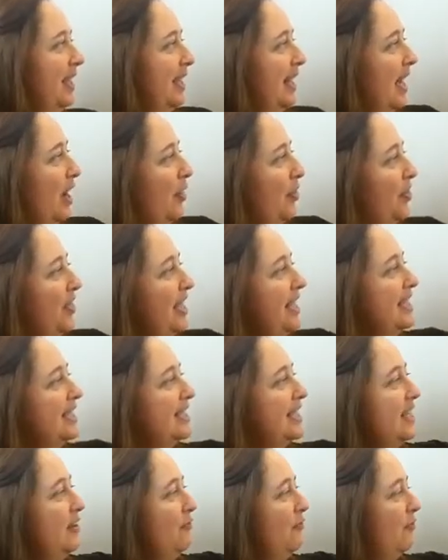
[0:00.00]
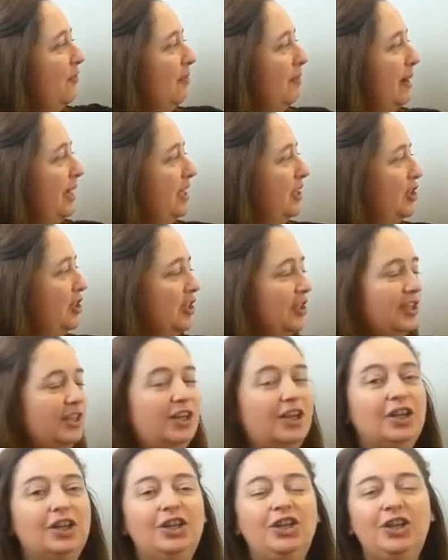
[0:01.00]
Now, this
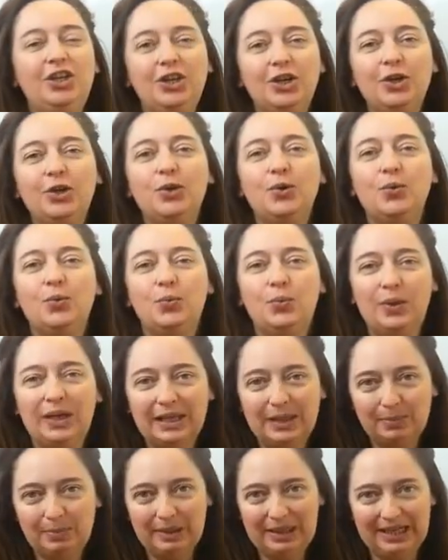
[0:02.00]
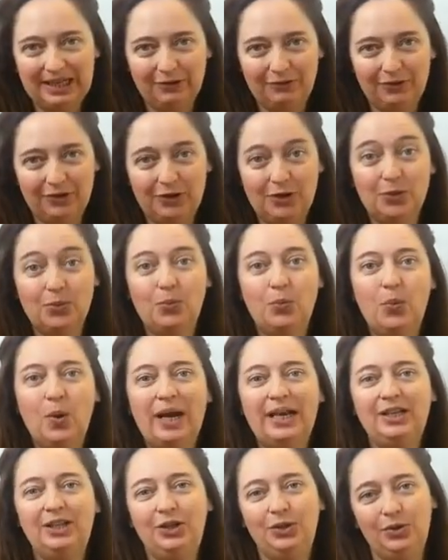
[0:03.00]
information you will be given
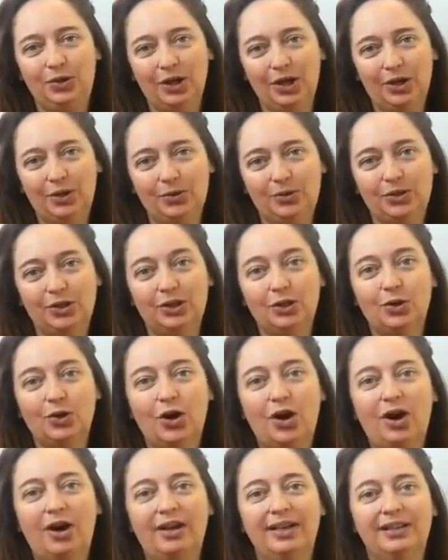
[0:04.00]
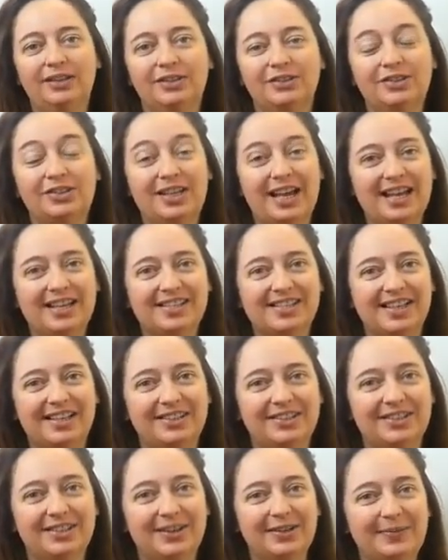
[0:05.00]
when you go to your IELTS test
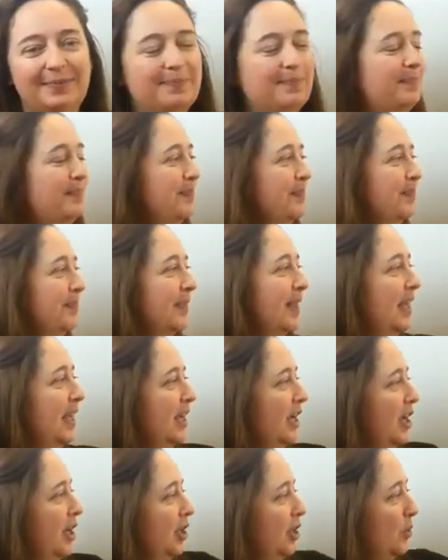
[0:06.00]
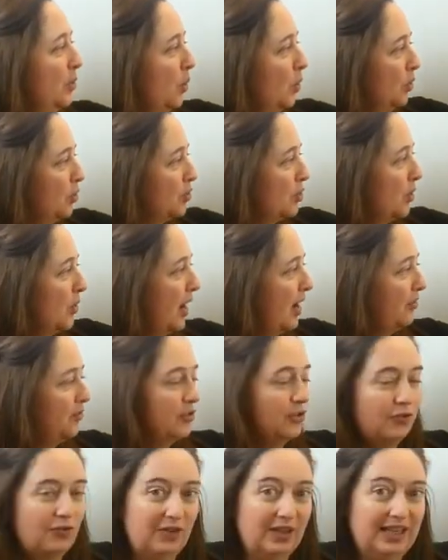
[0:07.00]
centre. You also
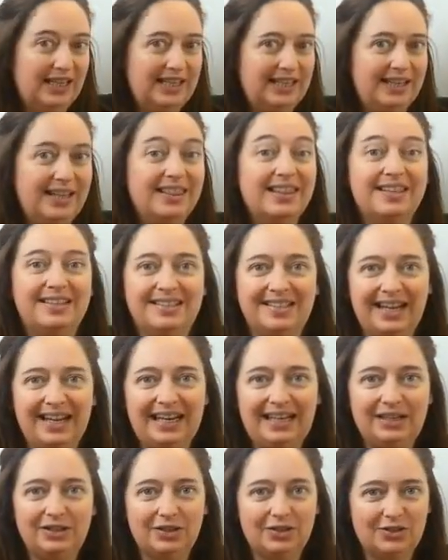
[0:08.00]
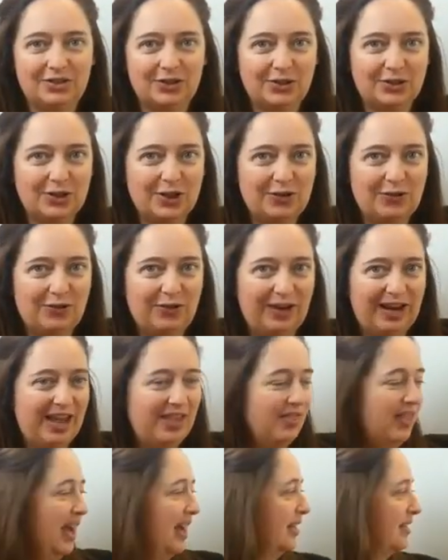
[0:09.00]
have to fill in the date, so don't
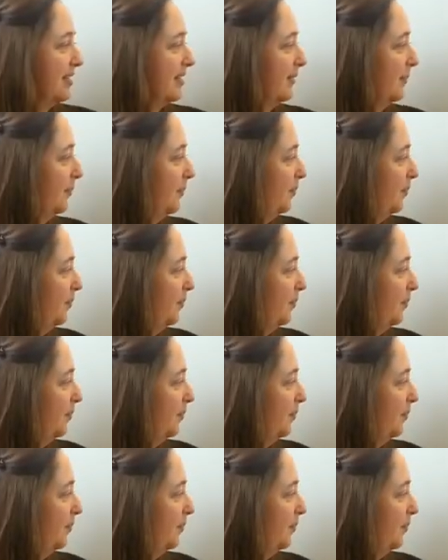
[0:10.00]
forget that.